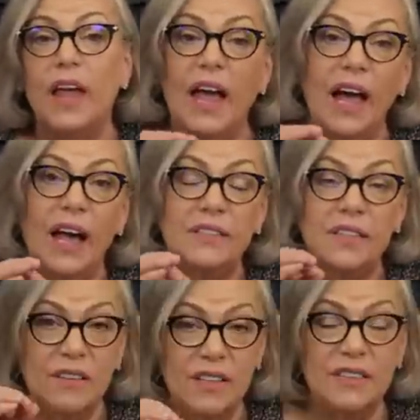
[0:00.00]

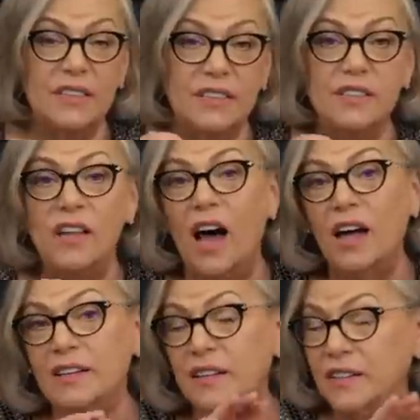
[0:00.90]
and this is
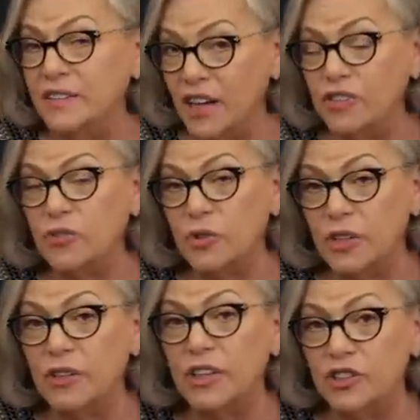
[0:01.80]
not an
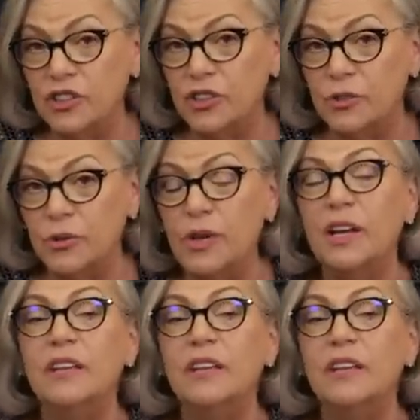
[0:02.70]
industrial issue.